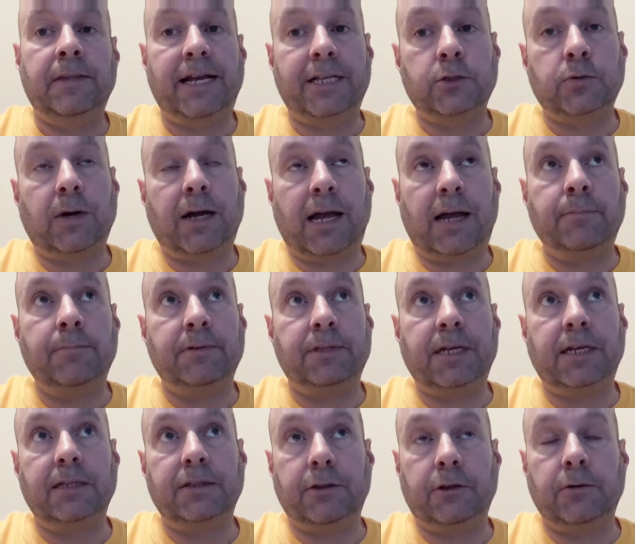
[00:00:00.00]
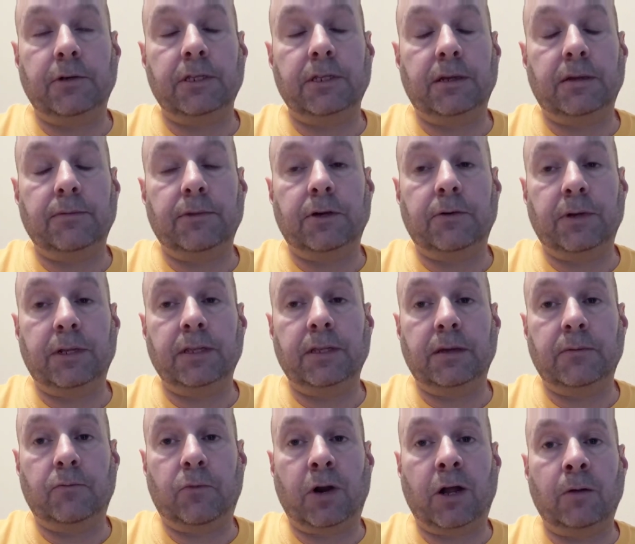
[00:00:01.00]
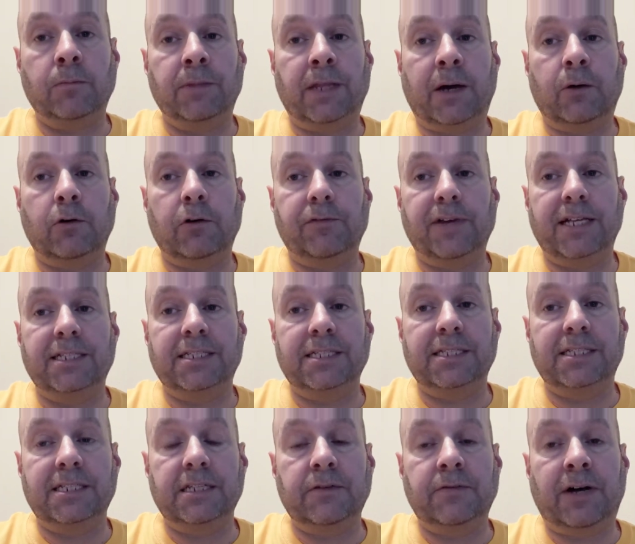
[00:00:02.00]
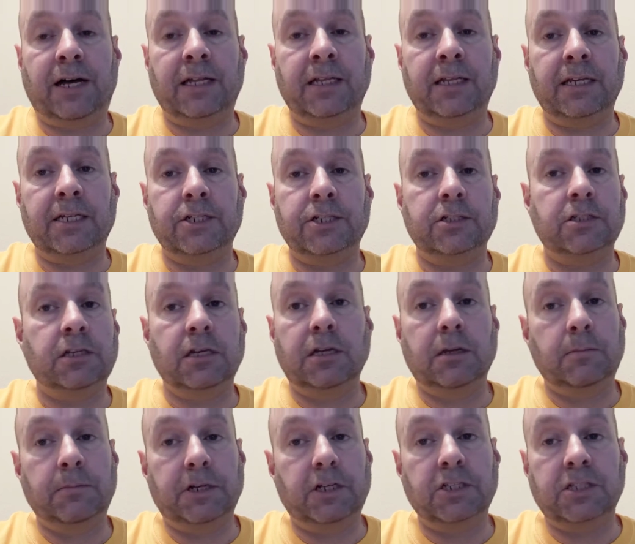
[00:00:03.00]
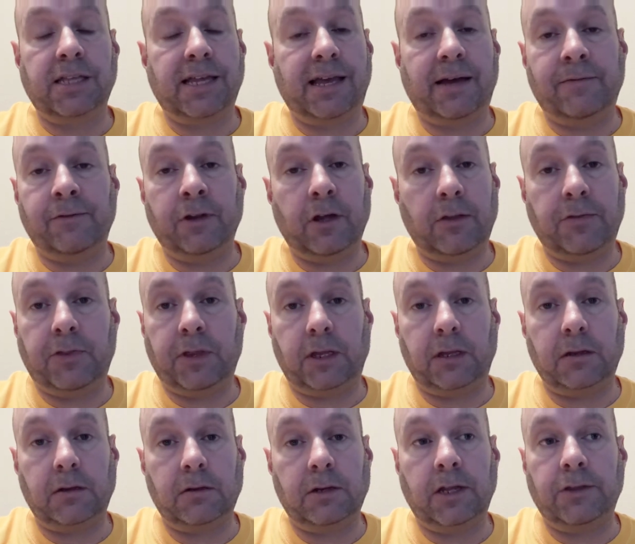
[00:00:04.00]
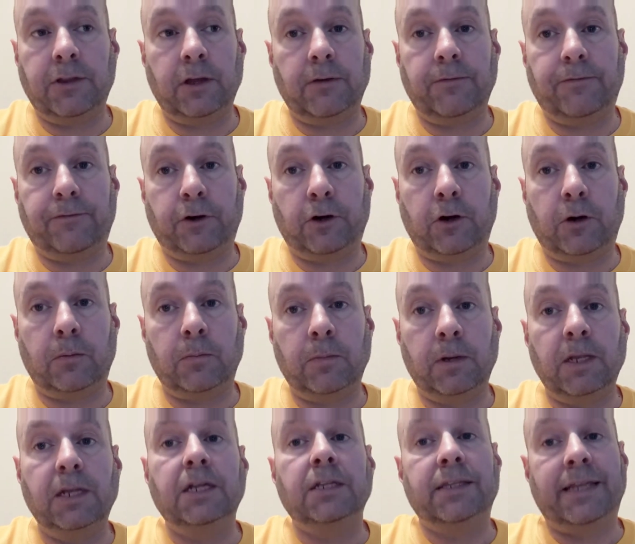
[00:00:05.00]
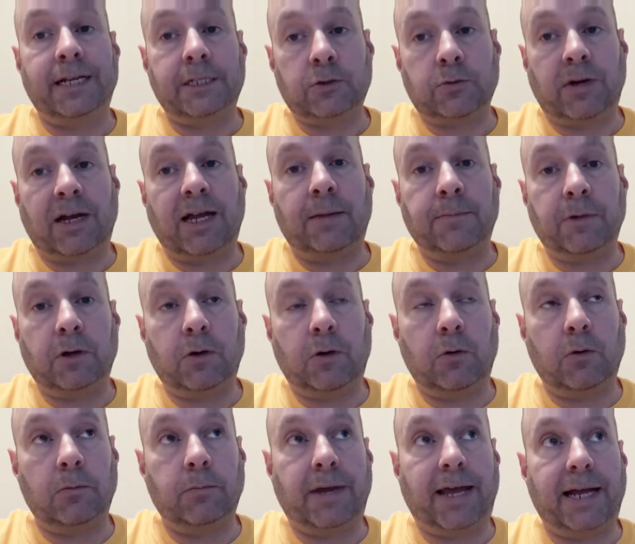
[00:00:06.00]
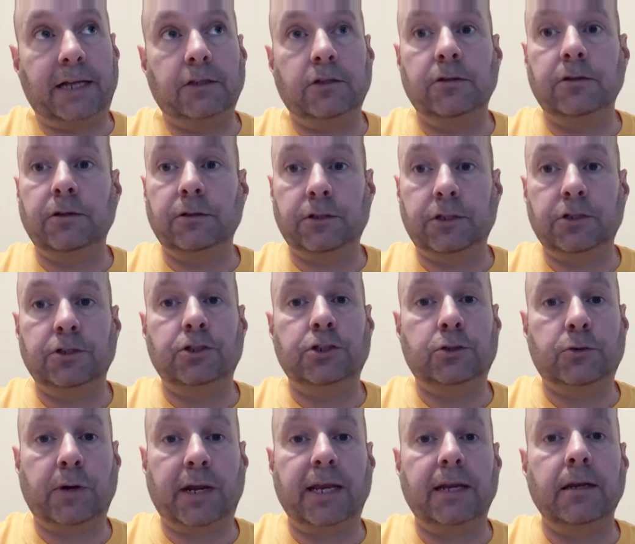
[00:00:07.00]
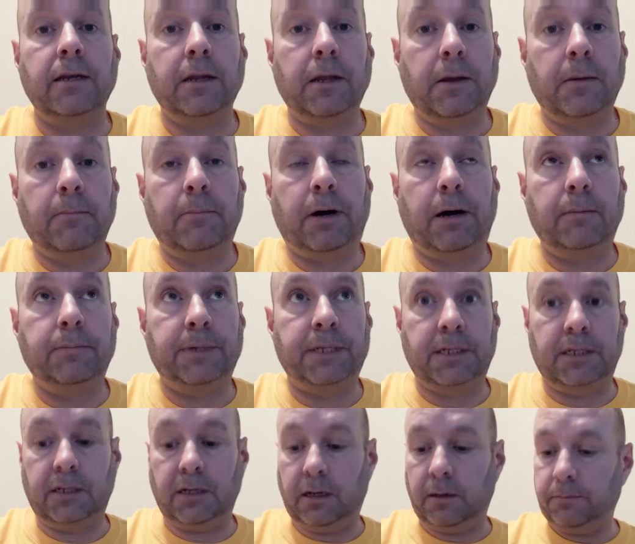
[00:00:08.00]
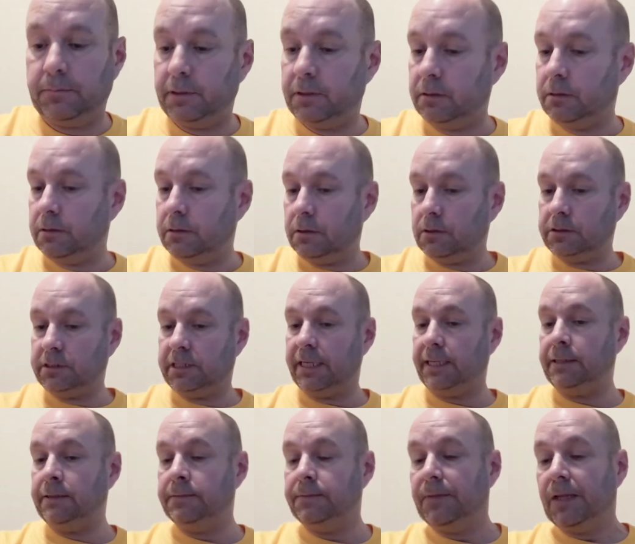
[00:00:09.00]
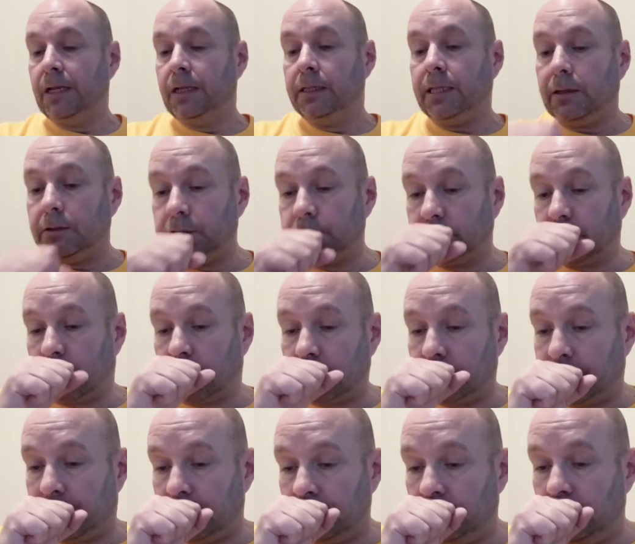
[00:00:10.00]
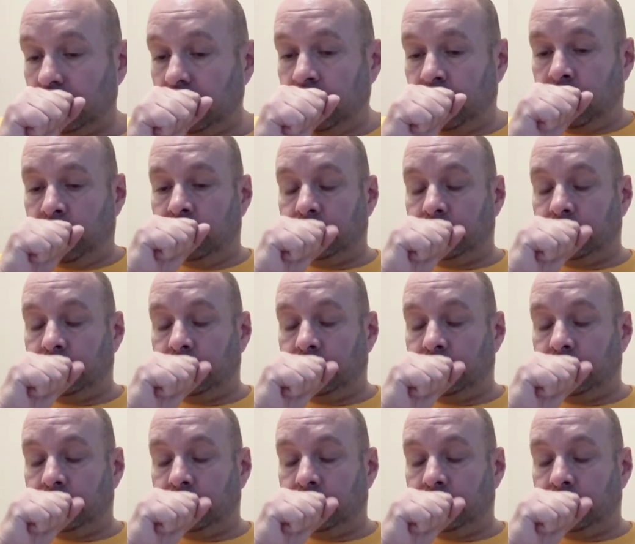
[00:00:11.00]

That's why they're in the realm now of SEC violations, because they have nothing firm. That's why I'm going back to straight pump and dump. Okay, now let's talk about.